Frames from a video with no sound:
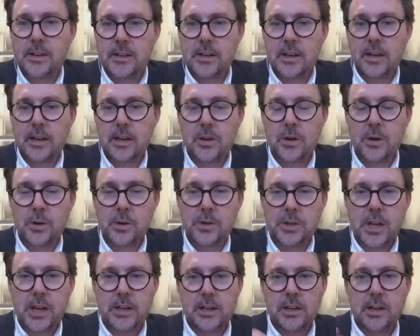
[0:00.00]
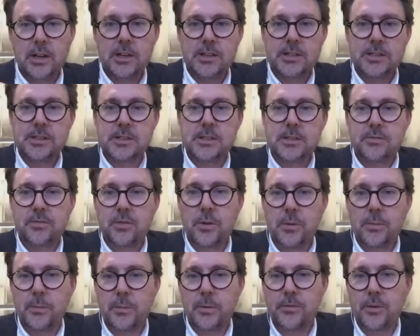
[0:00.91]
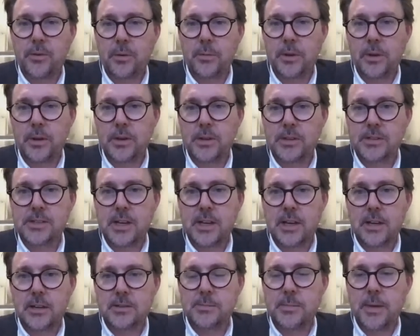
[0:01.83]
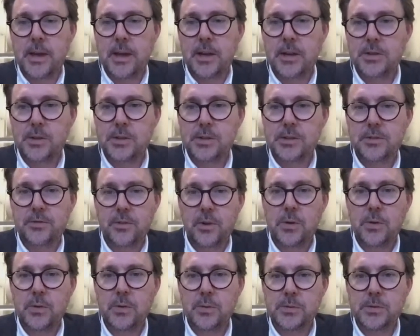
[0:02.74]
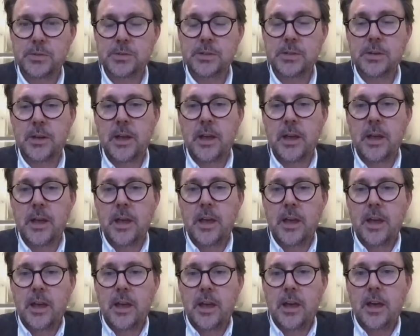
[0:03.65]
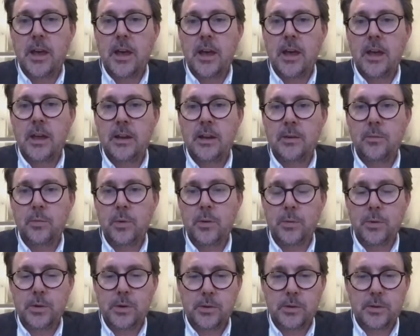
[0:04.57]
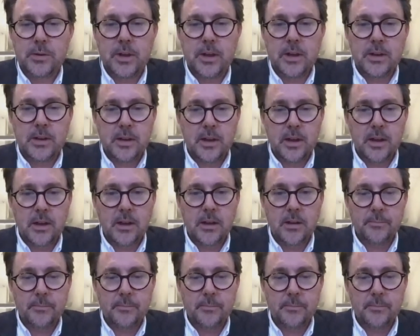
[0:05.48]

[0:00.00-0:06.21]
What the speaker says: the contact lists from the sales manager's phones. And we were then,